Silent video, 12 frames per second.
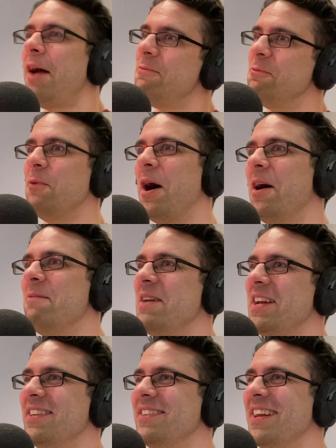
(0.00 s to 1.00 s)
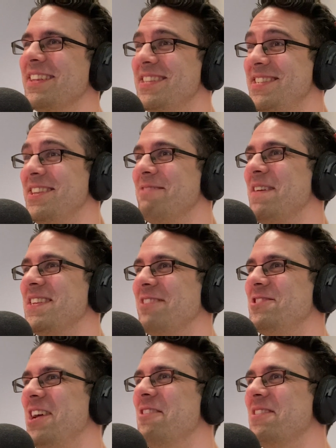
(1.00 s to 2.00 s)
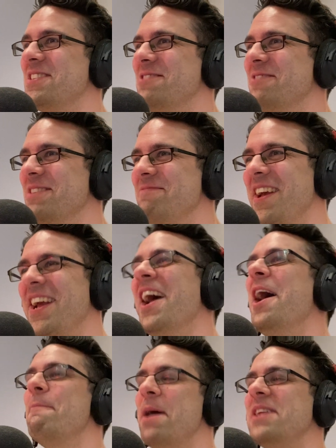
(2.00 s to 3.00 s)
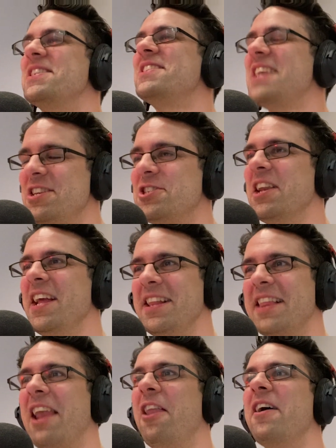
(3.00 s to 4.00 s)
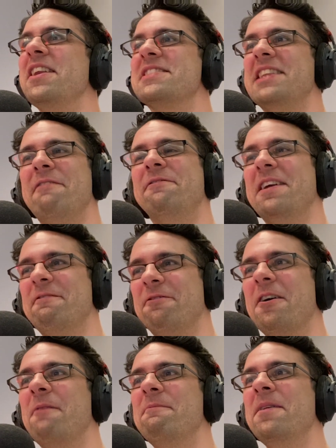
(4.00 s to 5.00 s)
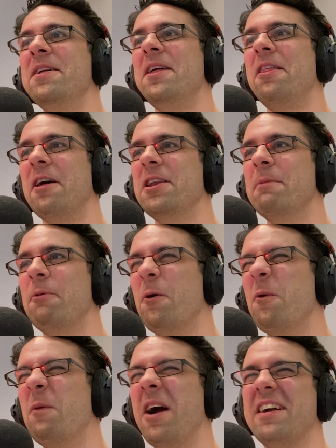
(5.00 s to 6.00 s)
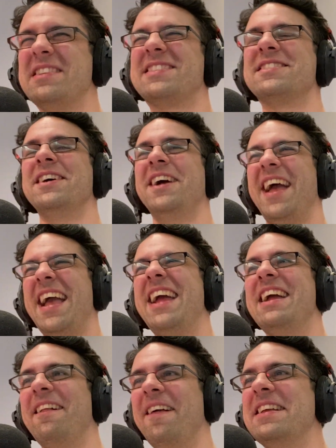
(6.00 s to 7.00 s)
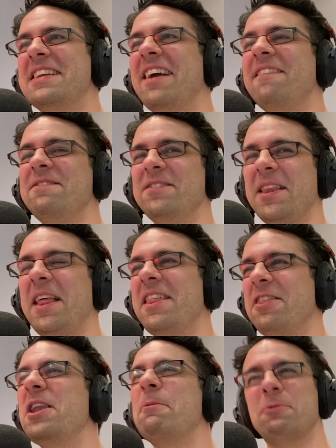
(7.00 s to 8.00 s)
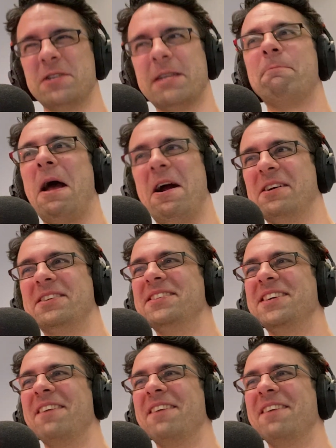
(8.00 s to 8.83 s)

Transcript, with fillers: Well, I mean, it depends how generous you want to be, but it's essentially that line is lifted from Thunderball, where it's Thunderball does it better.